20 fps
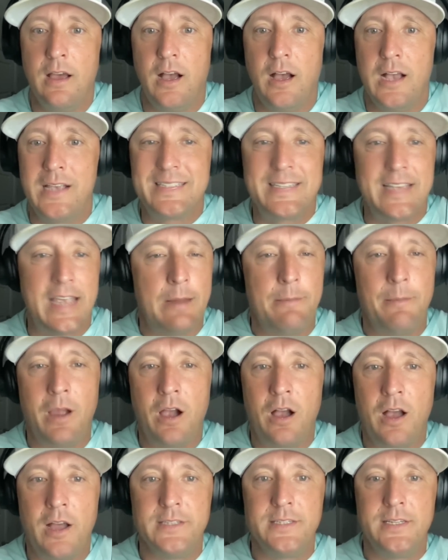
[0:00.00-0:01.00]
Same
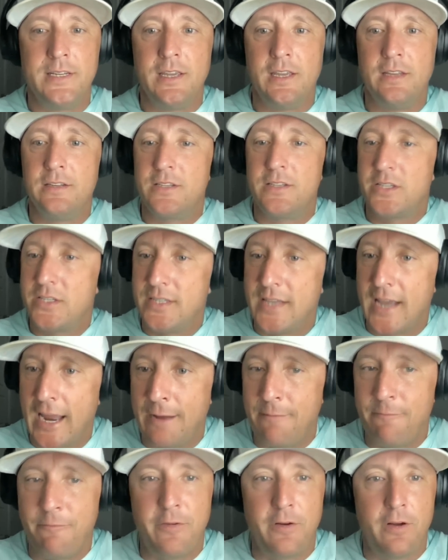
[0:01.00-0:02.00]
content,
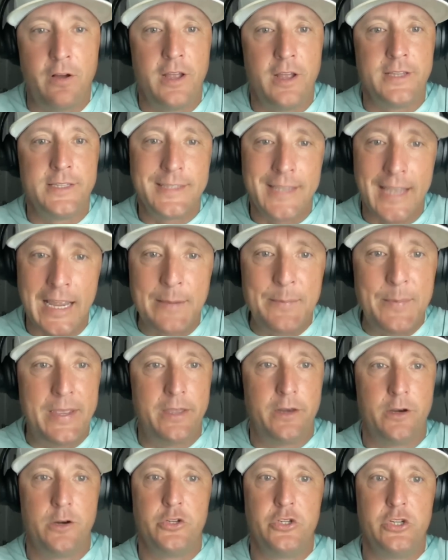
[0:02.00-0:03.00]
same fun, same
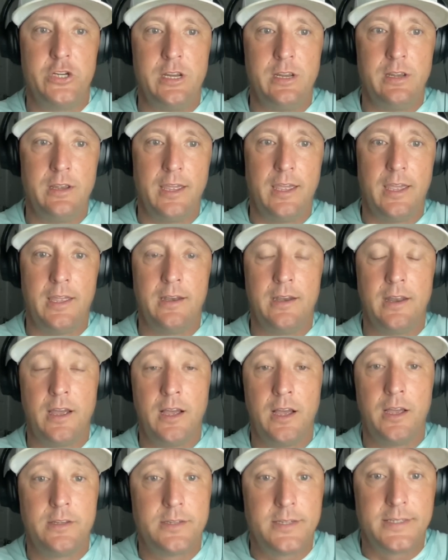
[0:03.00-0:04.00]
energy, and
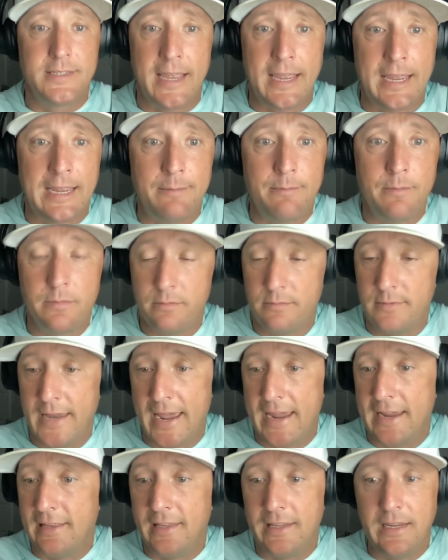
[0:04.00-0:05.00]
same
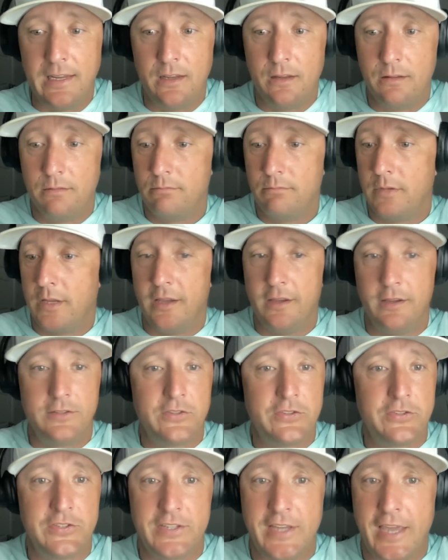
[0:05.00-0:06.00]
daily
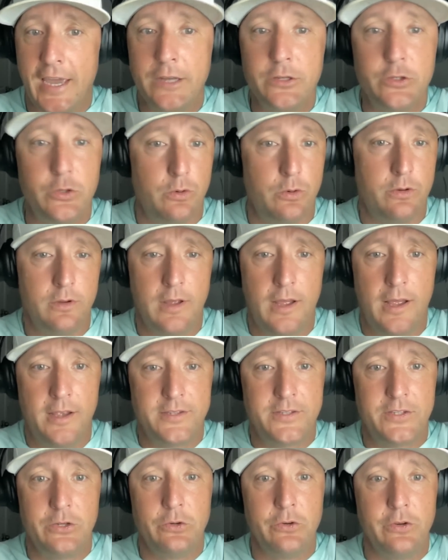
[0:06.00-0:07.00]
schedule.
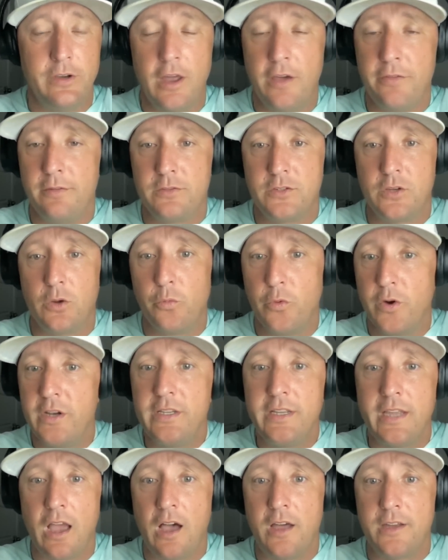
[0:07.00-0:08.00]
Still nothing. So
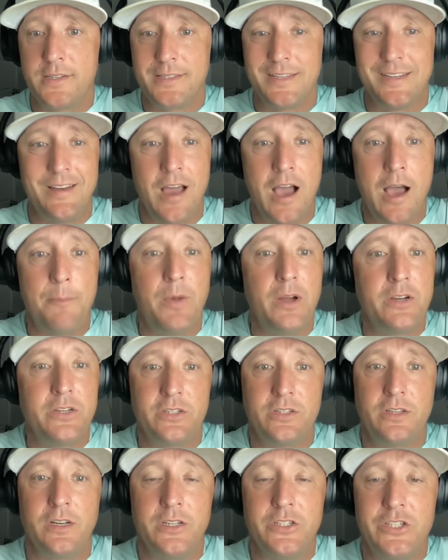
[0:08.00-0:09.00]
really, honestly, not much
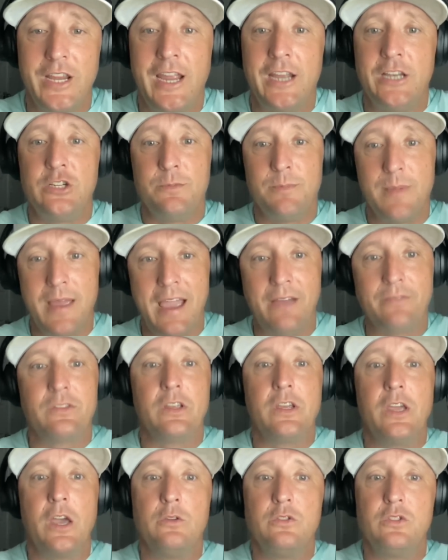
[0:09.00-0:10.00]
is going to change. You may have to
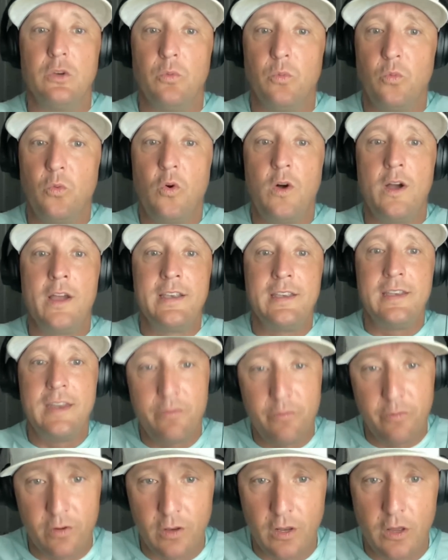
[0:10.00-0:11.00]
go to one
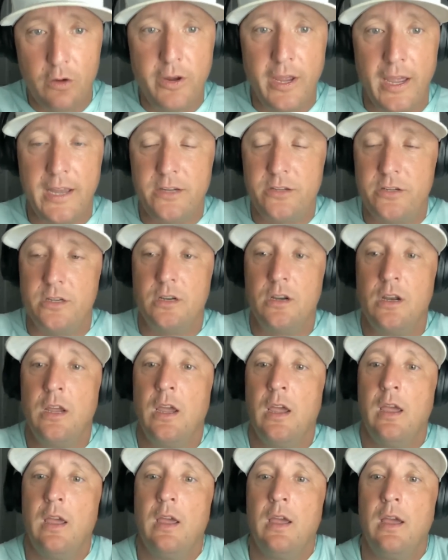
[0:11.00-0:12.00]
different location,
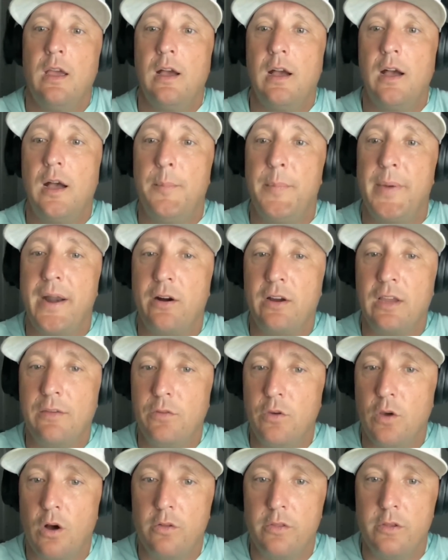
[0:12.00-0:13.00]
but I'll give
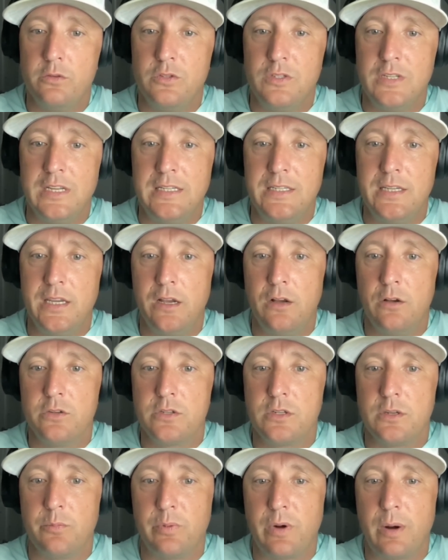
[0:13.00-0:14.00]
you all those
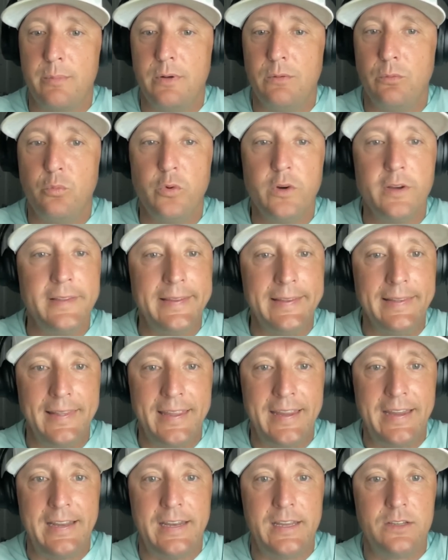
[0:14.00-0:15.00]
details and probably really
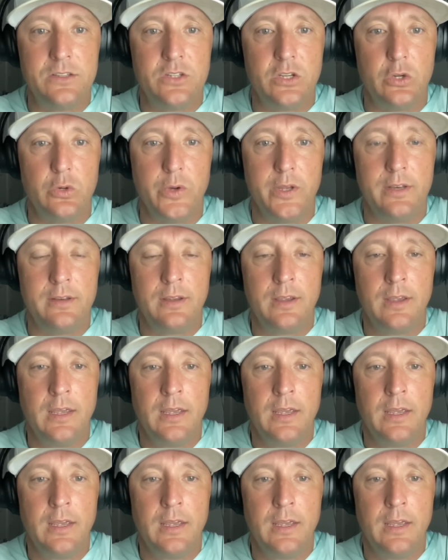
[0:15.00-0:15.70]
lean into it